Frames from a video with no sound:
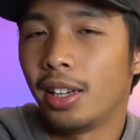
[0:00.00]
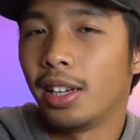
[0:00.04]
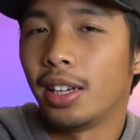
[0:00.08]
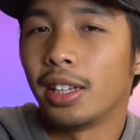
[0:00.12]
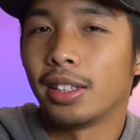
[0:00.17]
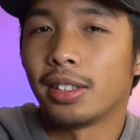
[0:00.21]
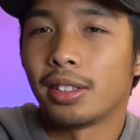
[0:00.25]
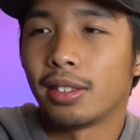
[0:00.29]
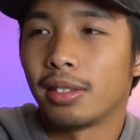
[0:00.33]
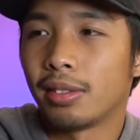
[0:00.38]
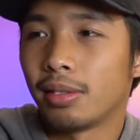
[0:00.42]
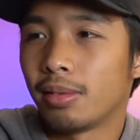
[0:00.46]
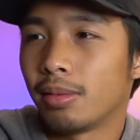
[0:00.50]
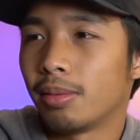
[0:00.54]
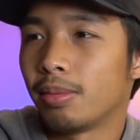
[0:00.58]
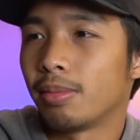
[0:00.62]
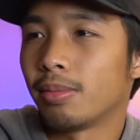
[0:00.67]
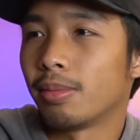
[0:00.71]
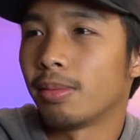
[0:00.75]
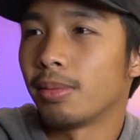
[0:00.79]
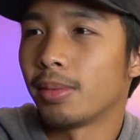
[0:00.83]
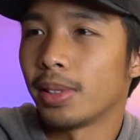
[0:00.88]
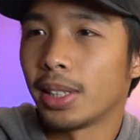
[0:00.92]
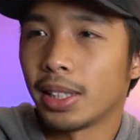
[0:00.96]

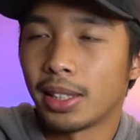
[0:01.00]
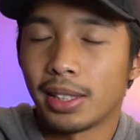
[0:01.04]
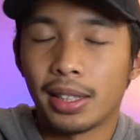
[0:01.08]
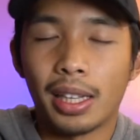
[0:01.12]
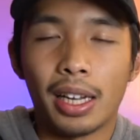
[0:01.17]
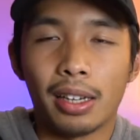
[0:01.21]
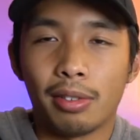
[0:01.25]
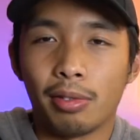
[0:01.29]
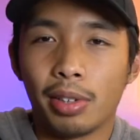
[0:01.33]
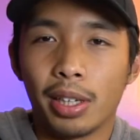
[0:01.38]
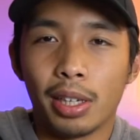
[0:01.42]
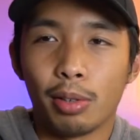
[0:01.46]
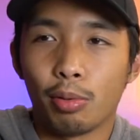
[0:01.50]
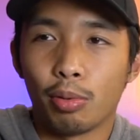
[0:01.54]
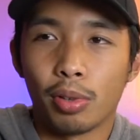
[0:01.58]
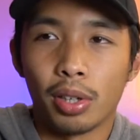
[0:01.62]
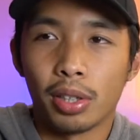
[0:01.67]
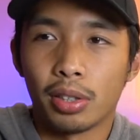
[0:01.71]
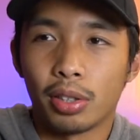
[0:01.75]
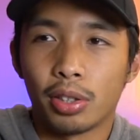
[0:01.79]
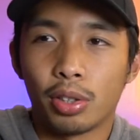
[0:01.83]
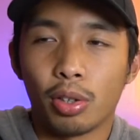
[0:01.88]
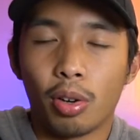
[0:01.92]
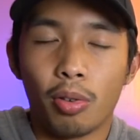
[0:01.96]
it's not really
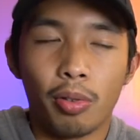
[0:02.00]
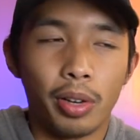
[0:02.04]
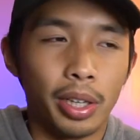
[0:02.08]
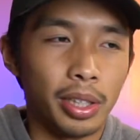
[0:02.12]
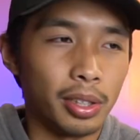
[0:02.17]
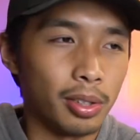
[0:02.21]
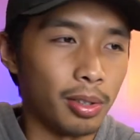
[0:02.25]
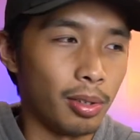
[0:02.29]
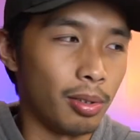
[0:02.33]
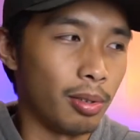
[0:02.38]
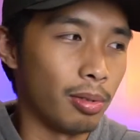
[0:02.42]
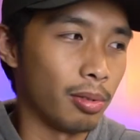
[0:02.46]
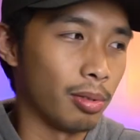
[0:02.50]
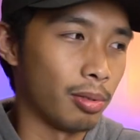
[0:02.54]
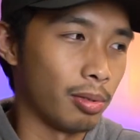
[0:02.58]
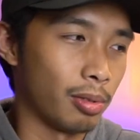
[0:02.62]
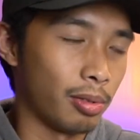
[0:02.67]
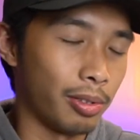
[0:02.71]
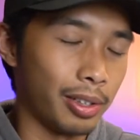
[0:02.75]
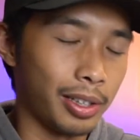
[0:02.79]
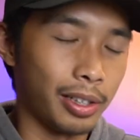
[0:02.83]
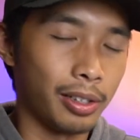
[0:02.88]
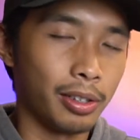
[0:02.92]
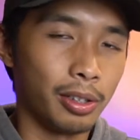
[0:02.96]
worth showing. So
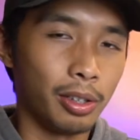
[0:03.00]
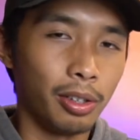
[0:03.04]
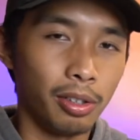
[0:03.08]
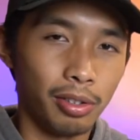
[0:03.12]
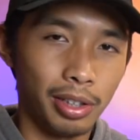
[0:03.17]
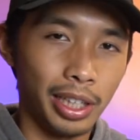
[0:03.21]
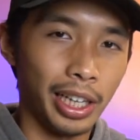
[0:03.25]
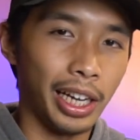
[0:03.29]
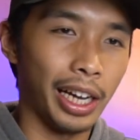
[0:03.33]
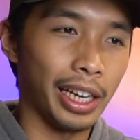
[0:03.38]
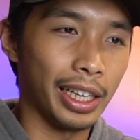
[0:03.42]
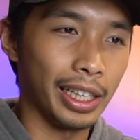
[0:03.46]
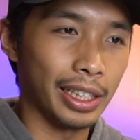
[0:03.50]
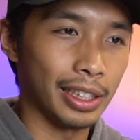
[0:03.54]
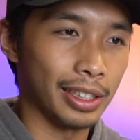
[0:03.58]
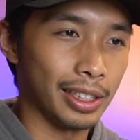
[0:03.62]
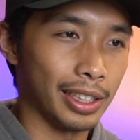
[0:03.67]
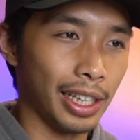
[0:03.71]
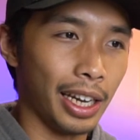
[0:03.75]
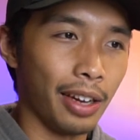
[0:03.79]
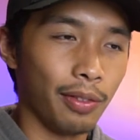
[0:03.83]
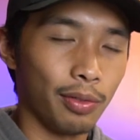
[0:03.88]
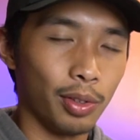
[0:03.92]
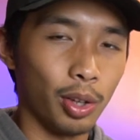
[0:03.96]
good thing I didn't
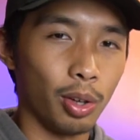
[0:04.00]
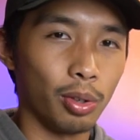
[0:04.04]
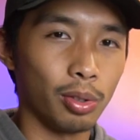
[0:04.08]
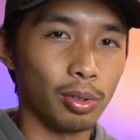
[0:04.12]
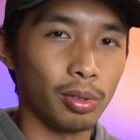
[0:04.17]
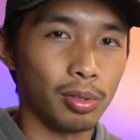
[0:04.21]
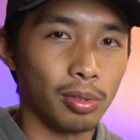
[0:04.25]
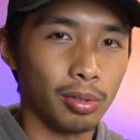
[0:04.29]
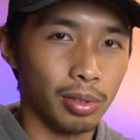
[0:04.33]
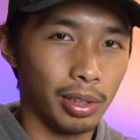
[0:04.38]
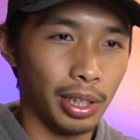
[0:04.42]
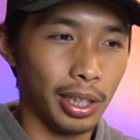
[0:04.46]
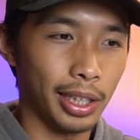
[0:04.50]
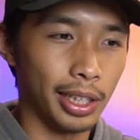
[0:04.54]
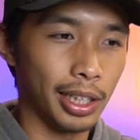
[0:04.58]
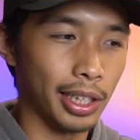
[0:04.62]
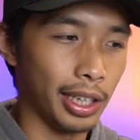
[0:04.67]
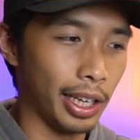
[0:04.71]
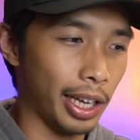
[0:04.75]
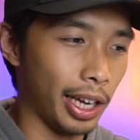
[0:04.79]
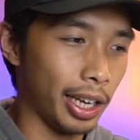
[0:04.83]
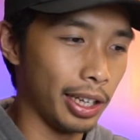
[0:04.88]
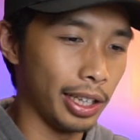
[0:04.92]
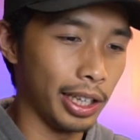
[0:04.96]
save those in
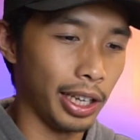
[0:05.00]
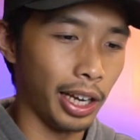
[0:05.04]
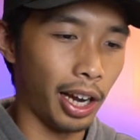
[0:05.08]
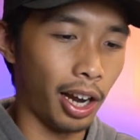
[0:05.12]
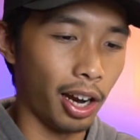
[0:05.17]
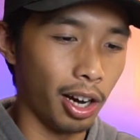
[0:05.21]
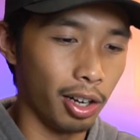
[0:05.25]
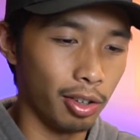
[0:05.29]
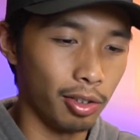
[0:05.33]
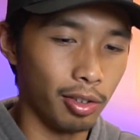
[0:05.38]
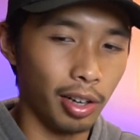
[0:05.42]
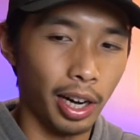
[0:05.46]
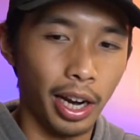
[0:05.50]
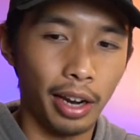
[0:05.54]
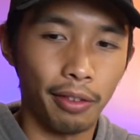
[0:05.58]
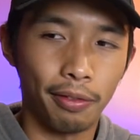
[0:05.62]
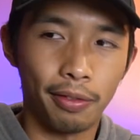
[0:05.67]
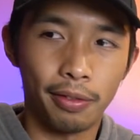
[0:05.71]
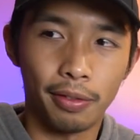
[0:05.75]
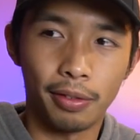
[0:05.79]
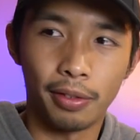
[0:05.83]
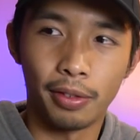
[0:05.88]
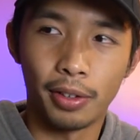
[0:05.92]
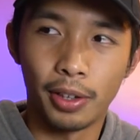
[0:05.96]
any hard drive
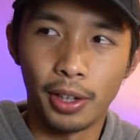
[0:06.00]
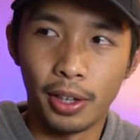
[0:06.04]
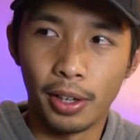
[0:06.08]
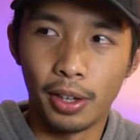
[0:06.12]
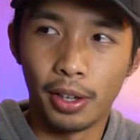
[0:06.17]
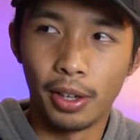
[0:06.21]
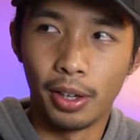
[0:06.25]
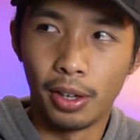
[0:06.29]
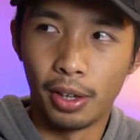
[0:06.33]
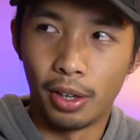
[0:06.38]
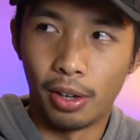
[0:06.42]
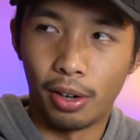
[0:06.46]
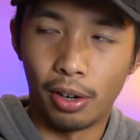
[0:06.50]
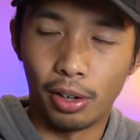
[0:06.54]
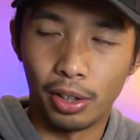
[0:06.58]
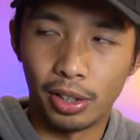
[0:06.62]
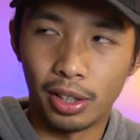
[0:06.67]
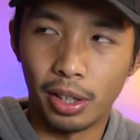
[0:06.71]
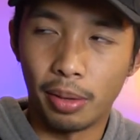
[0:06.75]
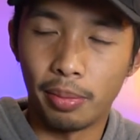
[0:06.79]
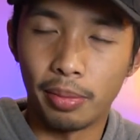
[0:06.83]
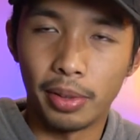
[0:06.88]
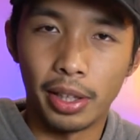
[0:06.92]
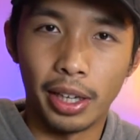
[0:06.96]
or
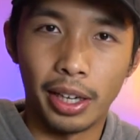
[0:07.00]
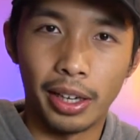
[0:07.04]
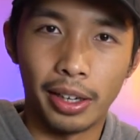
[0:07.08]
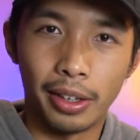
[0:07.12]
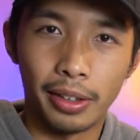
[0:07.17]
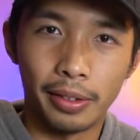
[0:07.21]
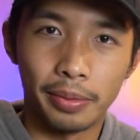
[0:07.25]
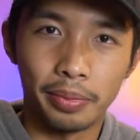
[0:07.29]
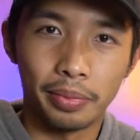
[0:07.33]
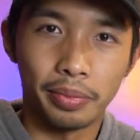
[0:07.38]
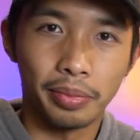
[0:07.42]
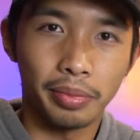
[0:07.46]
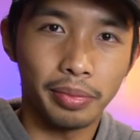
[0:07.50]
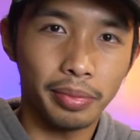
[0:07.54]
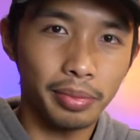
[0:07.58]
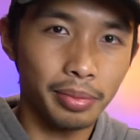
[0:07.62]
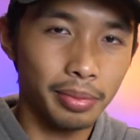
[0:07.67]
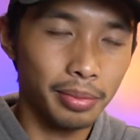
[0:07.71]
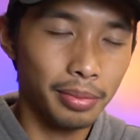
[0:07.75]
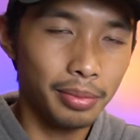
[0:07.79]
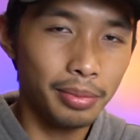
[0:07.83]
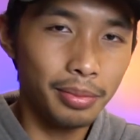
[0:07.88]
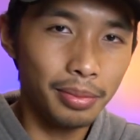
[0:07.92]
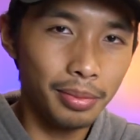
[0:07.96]
something.
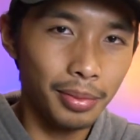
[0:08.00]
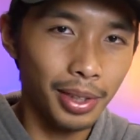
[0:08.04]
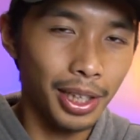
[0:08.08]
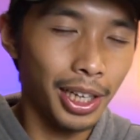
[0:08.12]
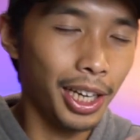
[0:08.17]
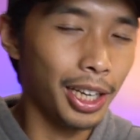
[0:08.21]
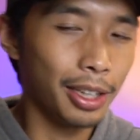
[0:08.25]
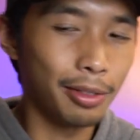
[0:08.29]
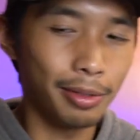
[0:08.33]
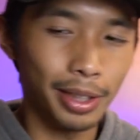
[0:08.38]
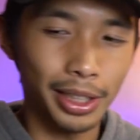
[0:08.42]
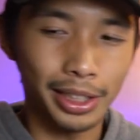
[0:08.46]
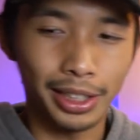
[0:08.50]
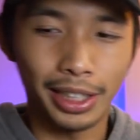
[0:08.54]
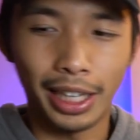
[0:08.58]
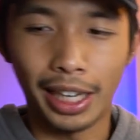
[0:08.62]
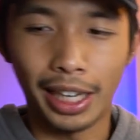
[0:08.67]
Anyways,